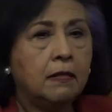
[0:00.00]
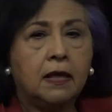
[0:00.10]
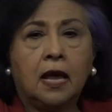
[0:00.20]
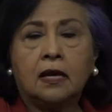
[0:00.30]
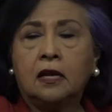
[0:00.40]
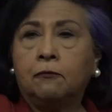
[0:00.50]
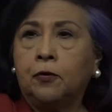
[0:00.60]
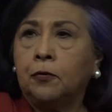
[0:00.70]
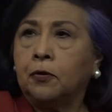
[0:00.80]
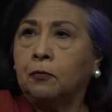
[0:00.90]
that if
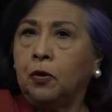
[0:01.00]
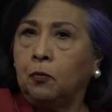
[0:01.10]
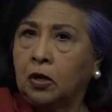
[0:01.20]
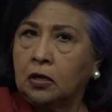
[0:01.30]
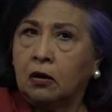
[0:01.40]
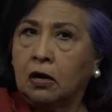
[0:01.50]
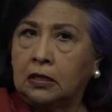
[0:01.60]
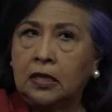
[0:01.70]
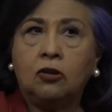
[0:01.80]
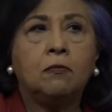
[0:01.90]
we were, we wanted our
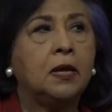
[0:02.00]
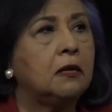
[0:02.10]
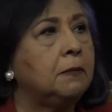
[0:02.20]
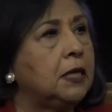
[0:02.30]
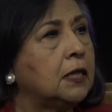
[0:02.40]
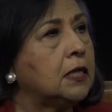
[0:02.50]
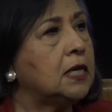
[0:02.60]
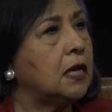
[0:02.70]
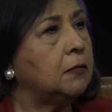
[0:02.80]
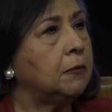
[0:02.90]
Latino men to be at the
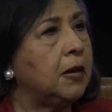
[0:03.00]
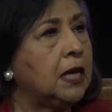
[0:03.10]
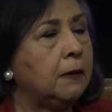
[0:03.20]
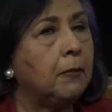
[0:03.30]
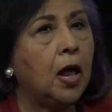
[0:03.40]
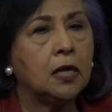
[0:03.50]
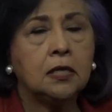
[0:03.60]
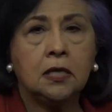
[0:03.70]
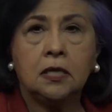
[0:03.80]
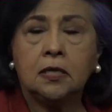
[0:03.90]
table making
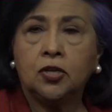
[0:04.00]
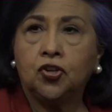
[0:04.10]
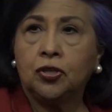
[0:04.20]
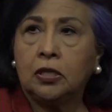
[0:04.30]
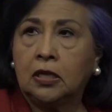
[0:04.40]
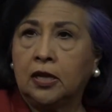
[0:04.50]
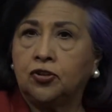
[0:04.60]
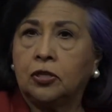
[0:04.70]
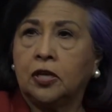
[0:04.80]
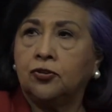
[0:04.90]
policy decisions in the
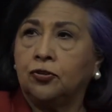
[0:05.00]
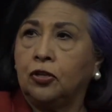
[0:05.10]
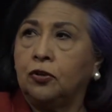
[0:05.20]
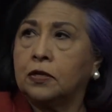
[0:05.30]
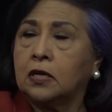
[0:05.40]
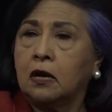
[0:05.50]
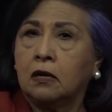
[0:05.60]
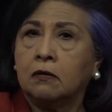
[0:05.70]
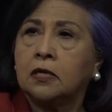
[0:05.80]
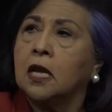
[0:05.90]
legislature and the U.S.
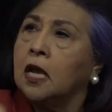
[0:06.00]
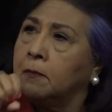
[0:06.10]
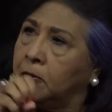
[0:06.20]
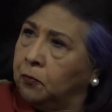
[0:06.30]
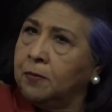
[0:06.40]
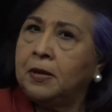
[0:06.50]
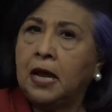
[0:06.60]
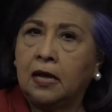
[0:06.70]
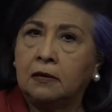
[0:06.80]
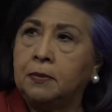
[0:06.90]
Congress, but women
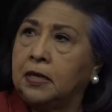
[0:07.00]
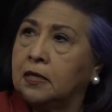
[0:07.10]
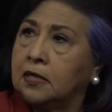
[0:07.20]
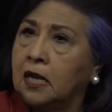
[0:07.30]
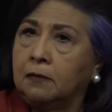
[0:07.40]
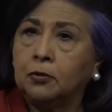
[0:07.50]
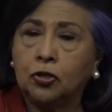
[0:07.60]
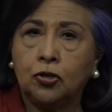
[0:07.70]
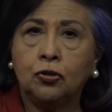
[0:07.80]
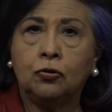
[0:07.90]
had to be at the table
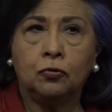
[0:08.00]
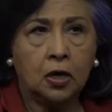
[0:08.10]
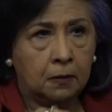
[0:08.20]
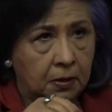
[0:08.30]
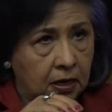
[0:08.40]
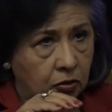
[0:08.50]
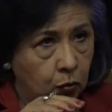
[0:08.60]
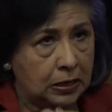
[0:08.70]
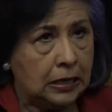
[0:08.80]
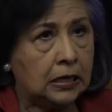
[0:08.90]
too, because
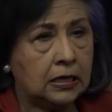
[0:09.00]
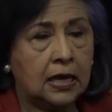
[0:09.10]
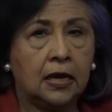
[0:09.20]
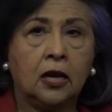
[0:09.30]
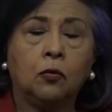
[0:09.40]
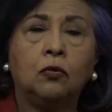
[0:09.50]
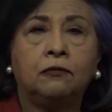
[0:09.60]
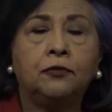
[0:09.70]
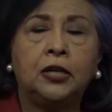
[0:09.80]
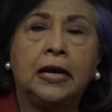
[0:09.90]
we needed that equal
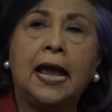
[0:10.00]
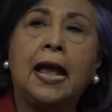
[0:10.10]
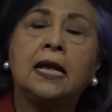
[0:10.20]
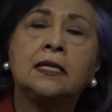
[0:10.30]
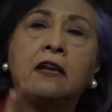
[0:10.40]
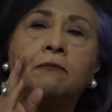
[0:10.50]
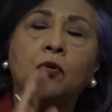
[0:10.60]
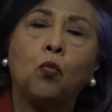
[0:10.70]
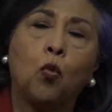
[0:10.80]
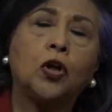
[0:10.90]
footing. As I've
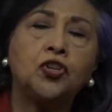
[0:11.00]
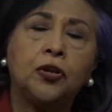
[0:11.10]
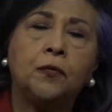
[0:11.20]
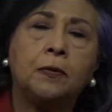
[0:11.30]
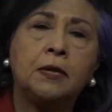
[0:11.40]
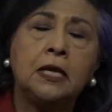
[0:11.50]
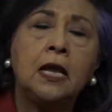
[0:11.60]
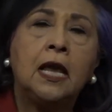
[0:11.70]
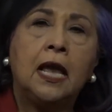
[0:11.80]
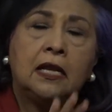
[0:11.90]
been watching women,
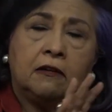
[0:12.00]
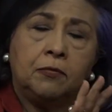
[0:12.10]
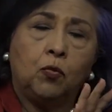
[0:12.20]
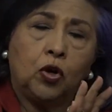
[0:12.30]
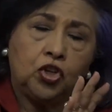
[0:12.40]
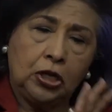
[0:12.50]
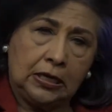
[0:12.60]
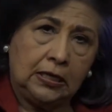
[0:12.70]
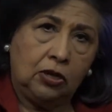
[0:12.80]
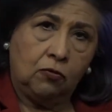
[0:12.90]
and I've been watching
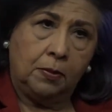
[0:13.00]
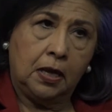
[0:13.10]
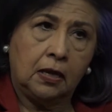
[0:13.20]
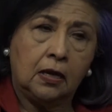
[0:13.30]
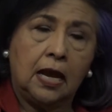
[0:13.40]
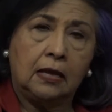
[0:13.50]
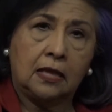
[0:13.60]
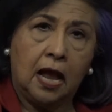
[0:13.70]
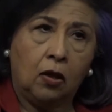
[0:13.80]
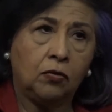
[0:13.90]
Latino men and
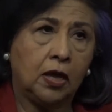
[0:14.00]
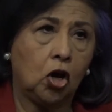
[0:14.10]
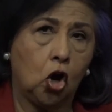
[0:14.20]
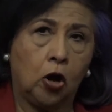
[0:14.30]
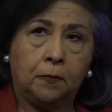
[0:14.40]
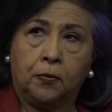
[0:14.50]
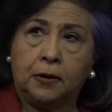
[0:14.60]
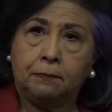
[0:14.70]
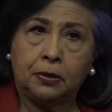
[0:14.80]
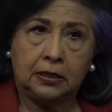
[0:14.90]
how they
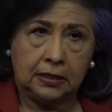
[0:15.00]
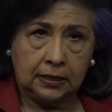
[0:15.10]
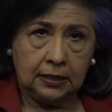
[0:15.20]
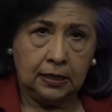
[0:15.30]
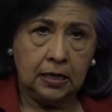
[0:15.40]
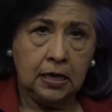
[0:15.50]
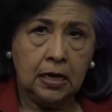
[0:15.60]
operate politically,